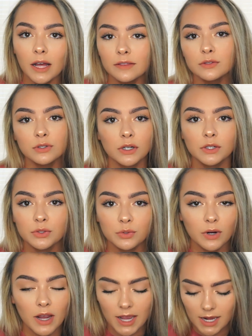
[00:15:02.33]
at the
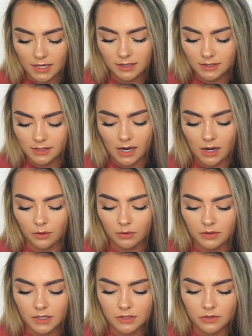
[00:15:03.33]
drugstore, hands
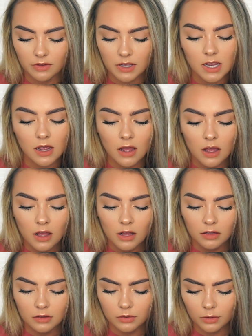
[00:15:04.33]
down. These are the
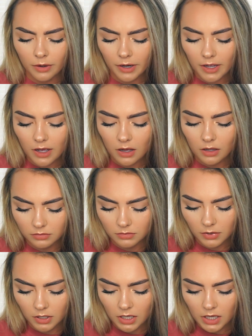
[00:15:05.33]
L'Oreal
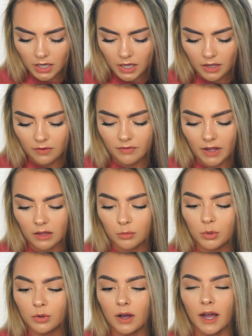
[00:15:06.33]

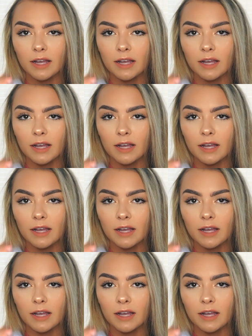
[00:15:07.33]
Infallible